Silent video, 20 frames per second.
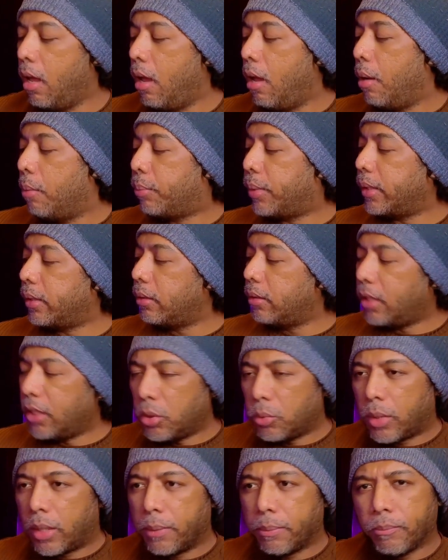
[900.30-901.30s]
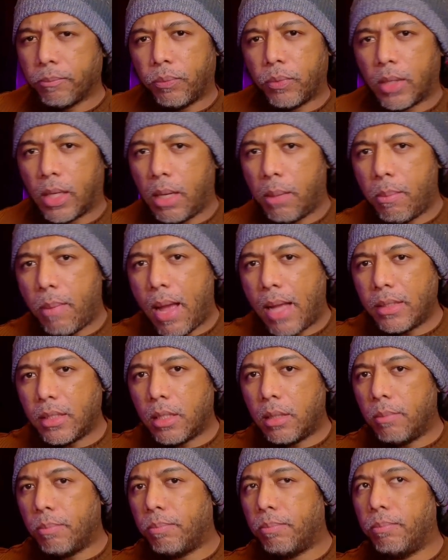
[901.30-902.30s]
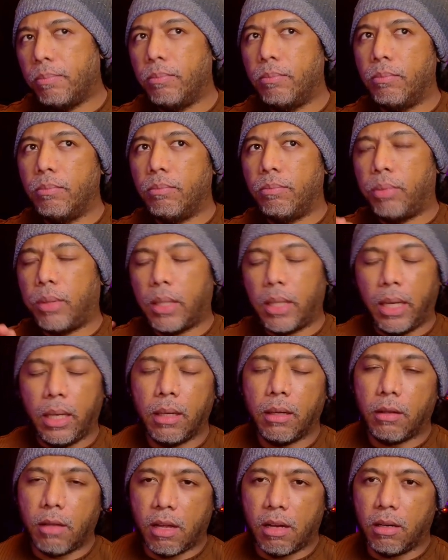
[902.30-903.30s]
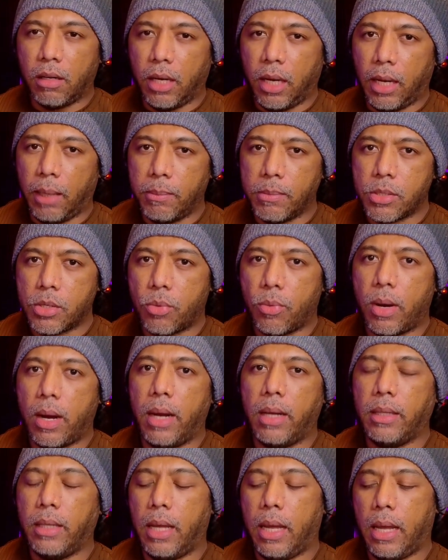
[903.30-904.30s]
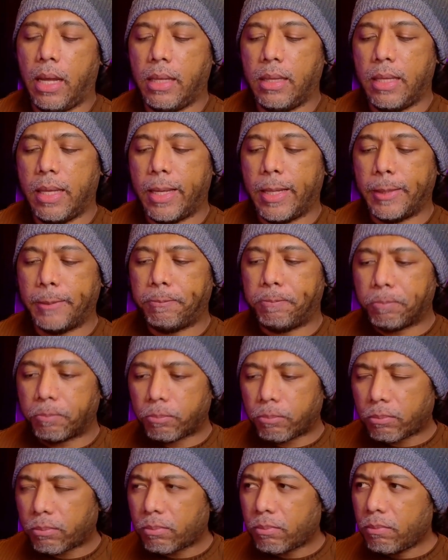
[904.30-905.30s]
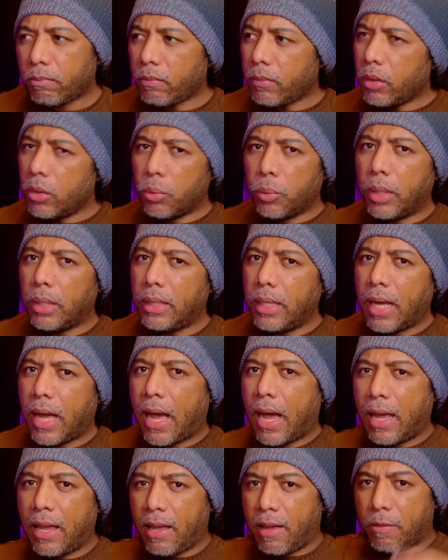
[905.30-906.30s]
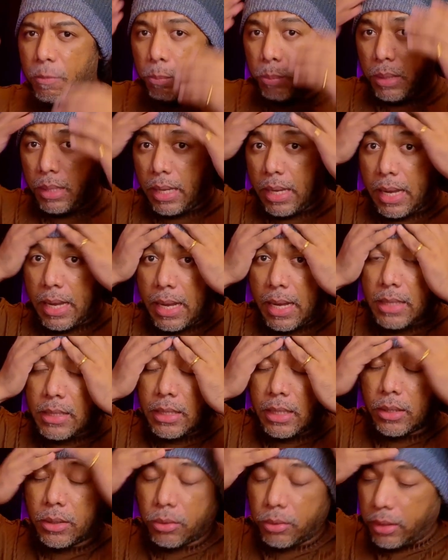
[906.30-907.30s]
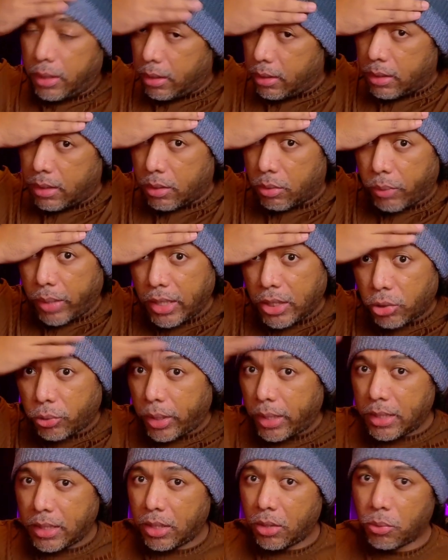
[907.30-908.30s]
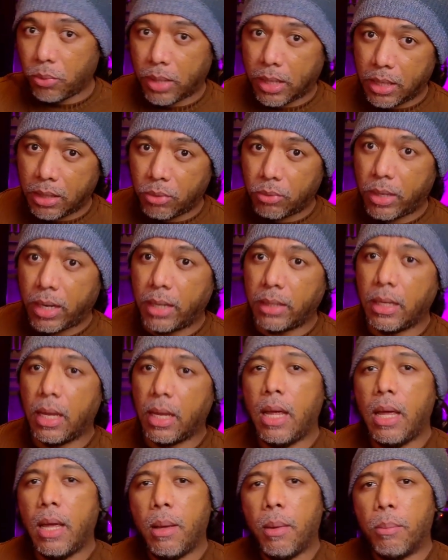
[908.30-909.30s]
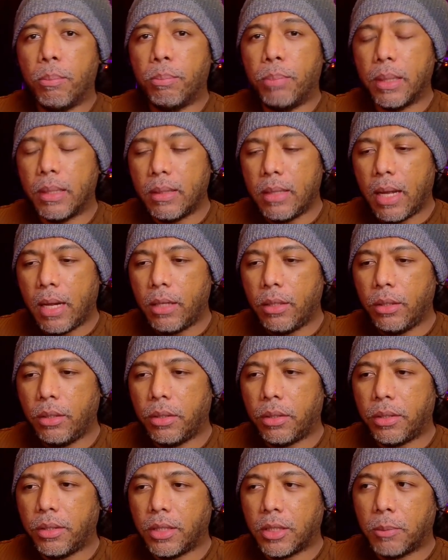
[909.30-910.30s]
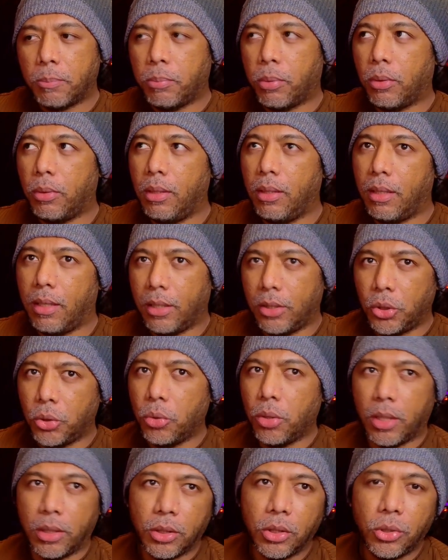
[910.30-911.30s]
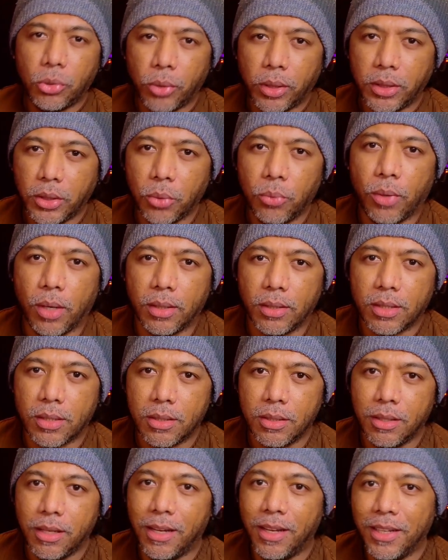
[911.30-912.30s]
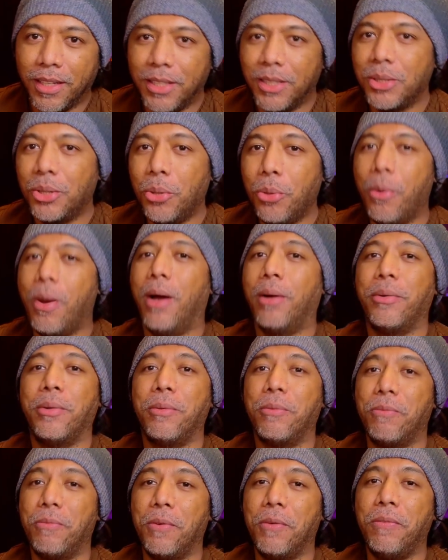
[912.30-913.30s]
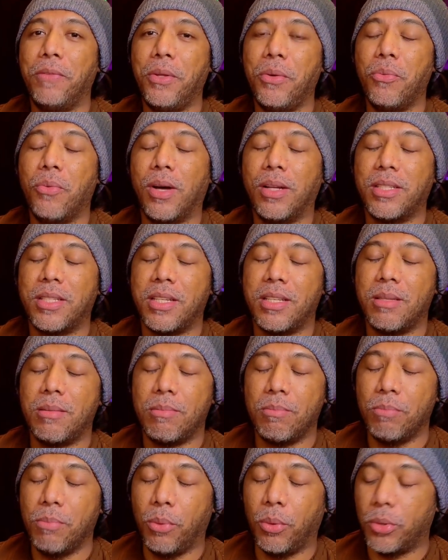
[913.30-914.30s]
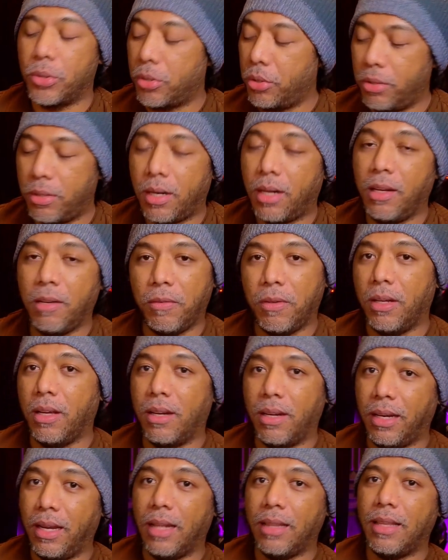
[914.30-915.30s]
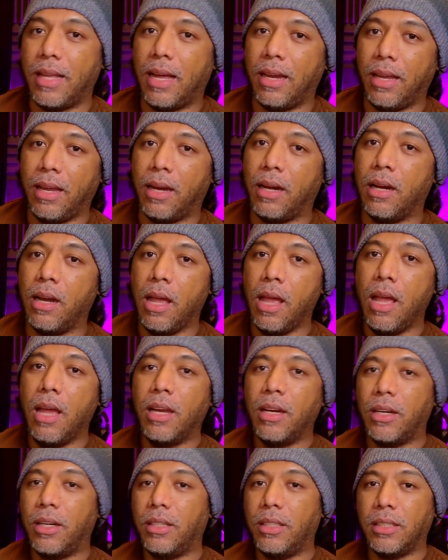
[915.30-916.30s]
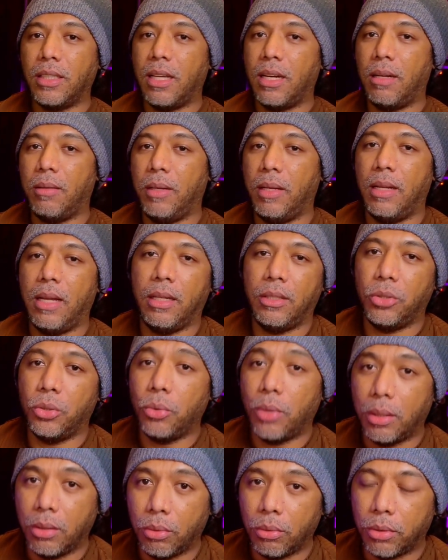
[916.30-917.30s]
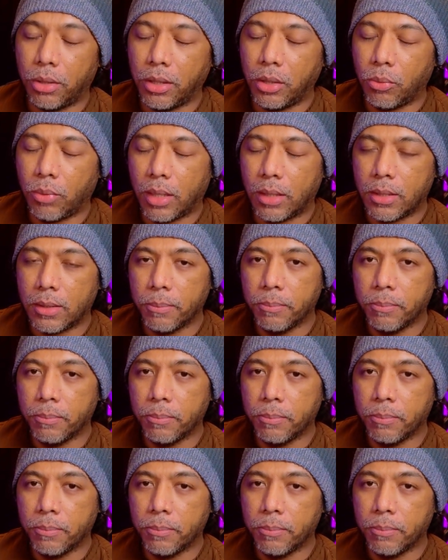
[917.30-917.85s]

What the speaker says: But on this one, imagine playing a lot of games, right? And then really high FPS, including the ray tracing one, right? But then you're just pulling like 220 watts, 250 watts at most. So you're not even gonna get that here. You're just gonna be like 230 watts.